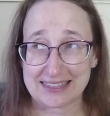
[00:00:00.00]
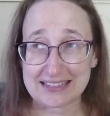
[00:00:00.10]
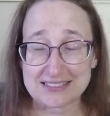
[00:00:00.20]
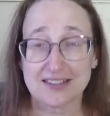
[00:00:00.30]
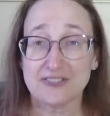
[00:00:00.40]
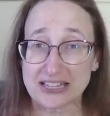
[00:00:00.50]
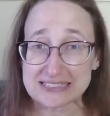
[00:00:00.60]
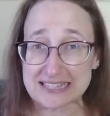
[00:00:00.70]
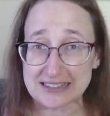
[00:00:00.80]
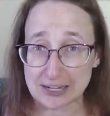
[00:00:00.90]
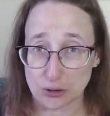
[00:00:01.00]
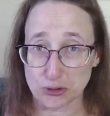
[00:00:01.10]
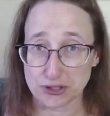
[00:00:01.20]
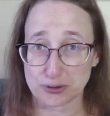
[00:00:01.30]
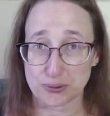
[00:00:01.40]
these events that they
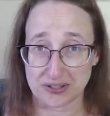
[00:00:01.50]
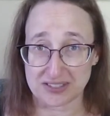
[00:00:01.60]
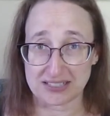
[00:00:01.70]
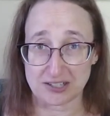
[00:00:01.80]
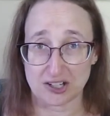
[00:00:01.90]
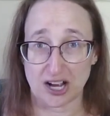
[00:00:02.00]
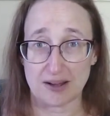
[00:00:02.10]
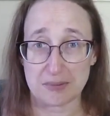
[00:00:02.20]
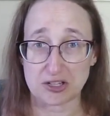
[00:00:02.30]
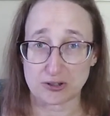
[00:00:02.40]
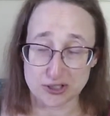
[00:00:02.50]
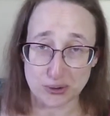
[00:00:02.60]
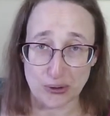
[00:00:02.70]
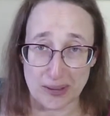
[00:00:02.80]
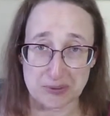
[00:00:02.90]
hold throughout the year, Yarn
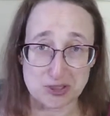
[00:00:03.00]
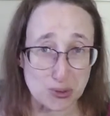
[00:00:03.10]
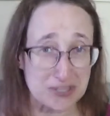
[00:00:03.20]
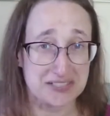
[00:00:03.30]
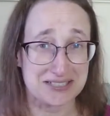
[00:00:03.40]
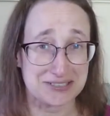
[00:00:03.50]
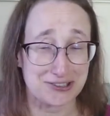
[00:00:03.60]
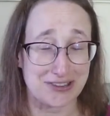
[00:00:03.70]
School happens twice a year.